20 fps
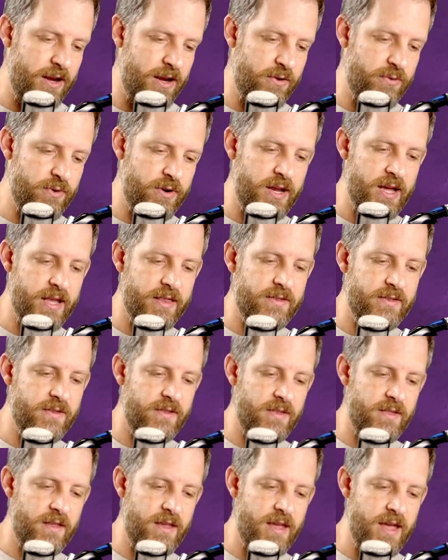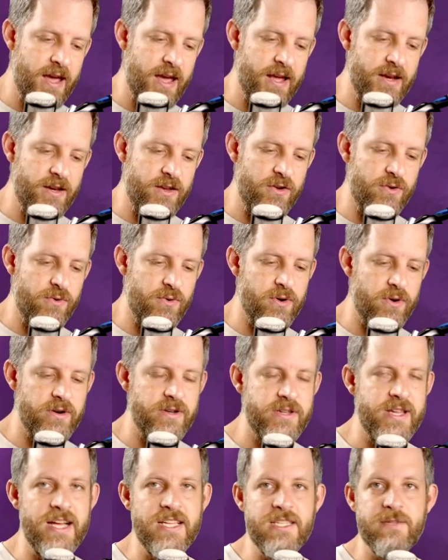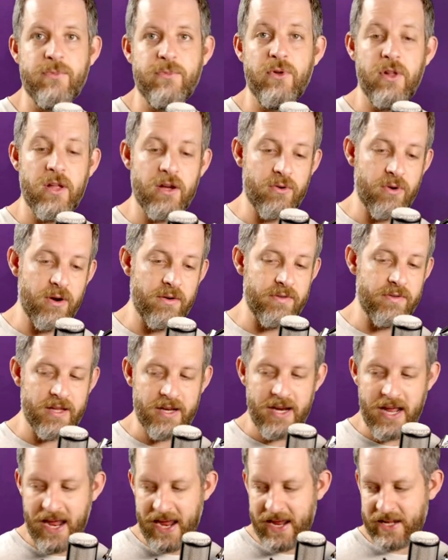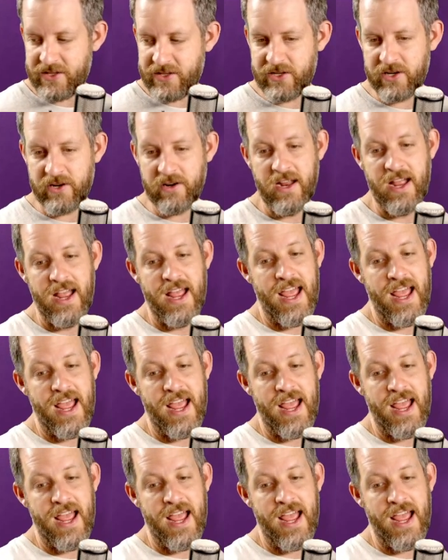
You would get get your decimal equivalent answer.